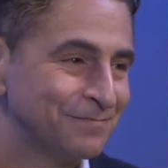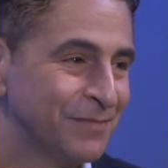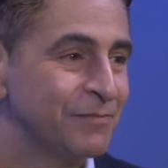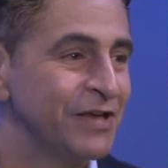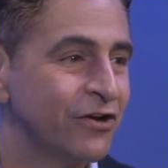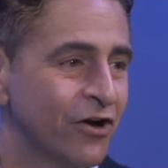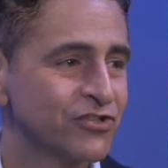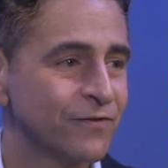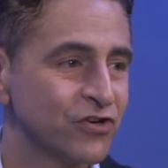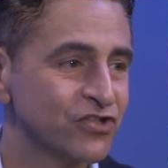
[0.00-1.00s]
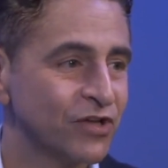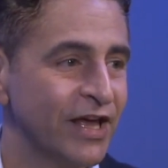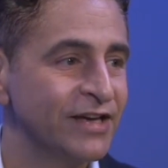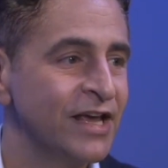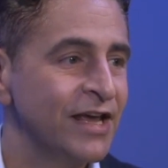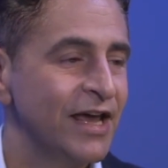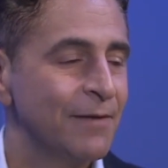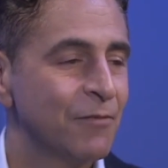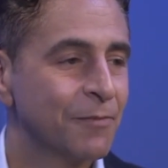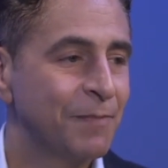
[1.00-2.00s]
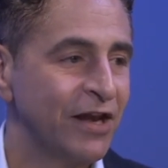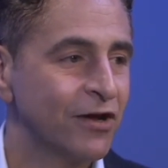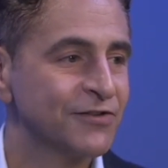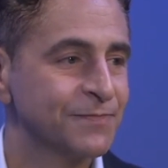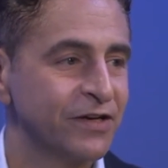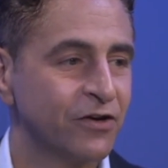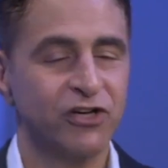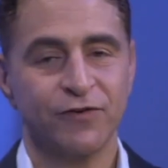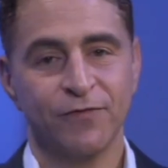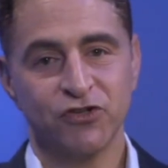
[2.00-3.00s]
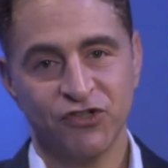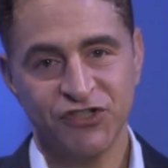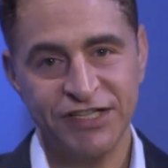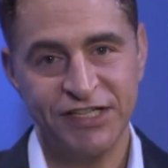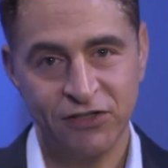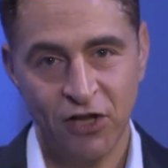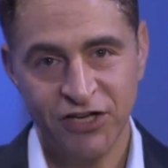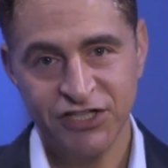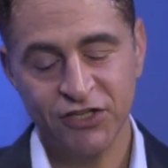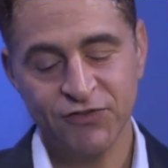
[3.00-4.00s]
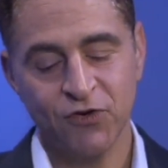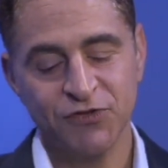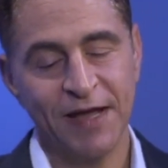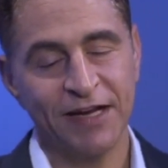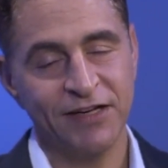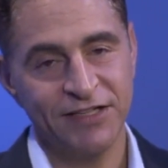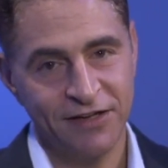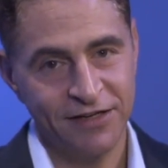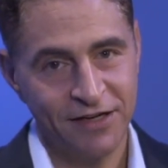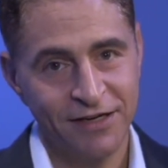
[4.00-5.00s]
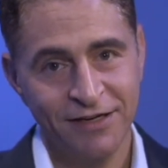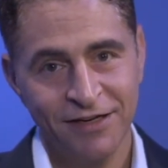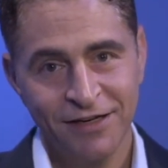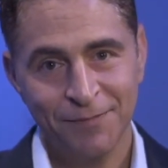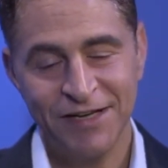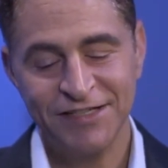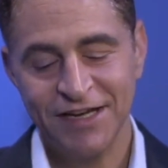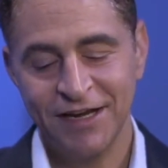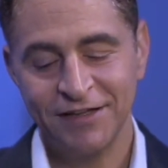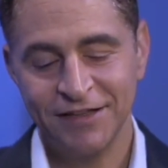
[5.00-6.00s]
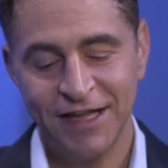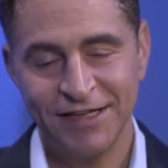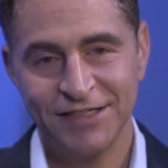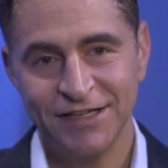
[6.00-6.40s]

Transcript: But be controversial. And, and Mark Benioff's been controversial since he launched Salesforce back in 1999 by saying that